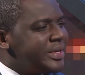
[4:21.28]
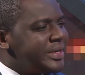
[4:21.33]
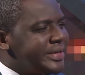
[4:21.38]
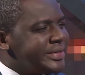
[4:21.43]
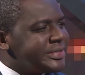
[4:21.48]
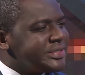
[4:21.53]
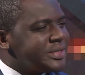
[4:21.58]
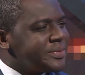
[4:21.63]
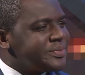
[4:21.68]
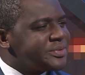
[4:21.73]

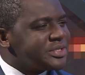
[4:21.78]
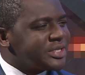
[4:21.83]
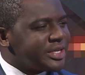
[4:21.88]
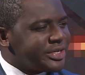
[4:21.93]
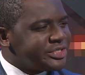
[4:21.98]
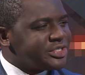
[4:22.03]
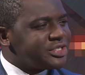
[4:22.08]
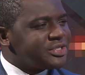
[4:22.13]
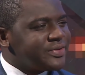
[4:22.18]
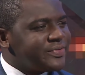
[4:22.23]
is
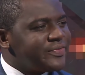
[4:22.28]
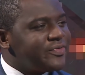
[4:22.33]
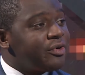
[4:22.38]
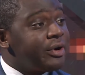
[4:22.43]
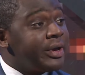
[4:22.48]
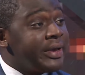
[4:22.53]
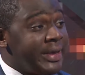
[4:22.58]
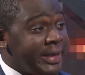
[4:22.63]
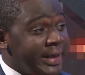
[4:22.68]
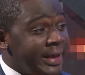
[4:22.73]
substantial for
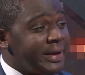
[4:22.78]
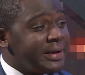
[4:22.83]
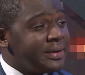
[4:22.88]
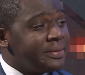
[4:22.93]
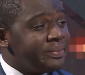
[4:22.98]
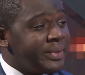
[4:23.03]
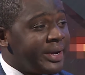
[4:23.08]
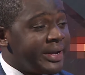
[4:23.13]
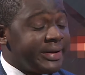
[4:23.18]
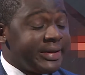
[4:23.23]
a young
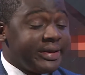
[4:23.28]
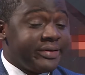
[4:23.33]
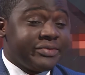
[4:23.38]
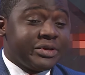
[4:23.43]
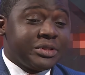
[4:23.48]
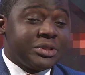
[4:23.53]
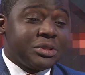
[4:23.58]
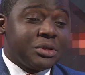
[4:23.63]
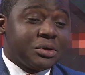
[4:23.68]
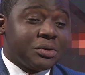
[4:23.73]
man,
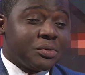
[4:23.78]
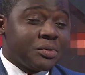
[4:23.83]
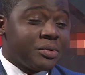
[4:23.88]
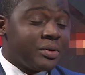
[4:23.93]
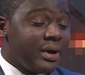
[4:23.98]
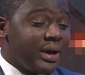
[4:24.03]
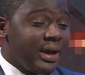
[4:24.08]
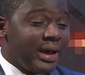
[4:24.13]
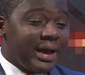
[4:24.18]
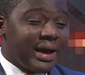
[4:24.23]
even though
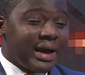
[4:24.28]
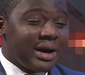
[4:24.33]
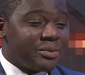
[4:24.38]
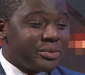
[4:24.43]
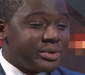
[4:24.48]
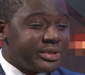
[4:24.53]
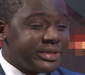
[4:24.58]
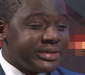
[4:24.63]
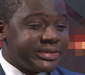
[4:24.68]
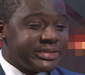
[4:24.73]
I
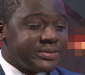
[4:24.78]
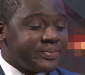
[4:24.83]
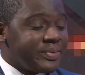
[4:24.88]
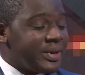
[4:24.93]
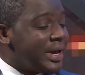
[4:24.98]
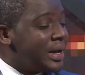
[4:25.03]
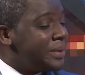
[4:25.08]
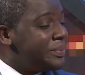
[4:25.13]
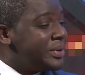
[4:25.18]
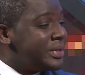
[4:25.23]
wouldn't be
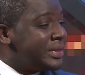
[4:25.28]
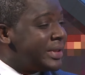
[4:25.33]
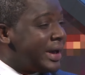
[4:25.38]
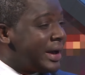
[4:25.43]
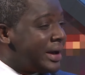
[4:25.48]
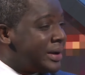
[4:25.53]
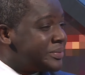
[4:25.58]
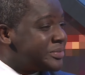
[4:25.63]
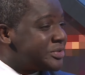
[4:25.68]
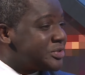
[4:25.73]
up in
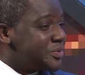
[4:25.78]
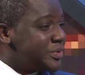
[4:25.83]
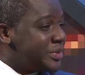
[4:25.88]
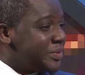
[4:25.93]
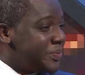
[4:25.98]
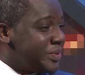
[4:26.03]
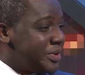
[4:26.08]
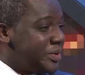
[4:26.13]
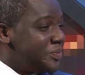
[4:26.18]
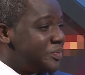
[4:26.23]
arms
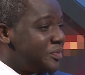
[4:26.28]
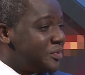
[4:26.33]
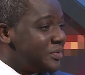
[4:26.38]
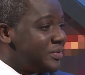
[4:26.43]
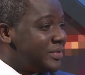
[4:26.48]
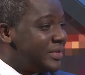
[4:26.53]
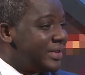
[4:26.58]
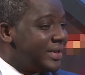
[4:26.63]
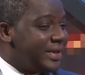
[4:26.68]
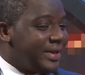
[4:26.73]
with
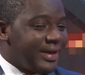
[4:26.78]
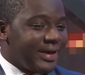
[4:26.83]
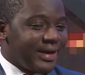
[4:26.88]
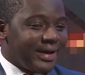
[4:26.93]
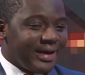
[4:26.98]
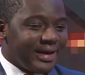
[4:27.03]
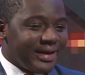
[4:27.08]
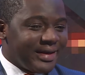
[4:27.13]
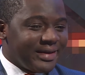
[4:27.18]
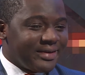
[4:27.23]
people
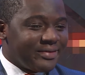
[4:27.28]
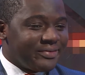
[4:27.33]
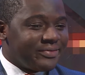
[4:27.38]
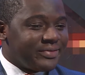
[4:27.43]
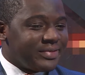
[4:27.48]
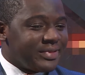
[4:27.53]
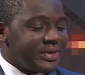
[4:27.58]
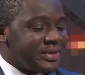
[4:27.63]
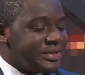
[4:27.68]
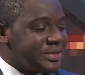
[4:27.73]
if
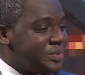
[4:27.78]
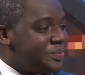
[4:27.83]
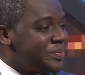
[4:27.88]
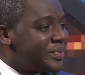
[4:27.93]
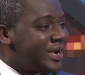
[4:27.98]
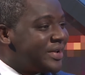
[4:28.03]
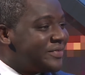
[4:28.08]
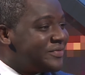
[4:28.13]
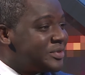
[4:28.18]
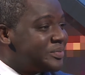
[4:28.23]
they
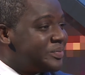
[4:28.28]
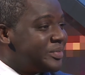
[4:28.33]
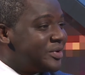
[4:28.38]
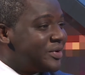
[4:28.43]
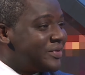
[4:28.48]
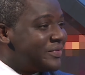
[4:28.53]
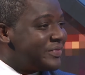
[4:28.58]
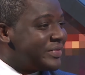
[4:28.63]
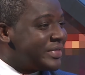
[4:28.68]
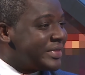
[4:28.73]
deprived me
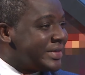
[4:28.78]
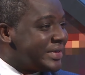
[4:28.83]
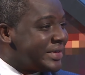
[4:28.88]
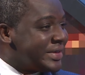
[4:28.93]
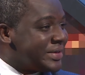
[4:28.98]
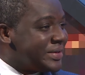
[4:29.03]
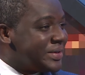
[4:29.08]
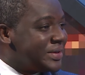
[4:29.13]
of the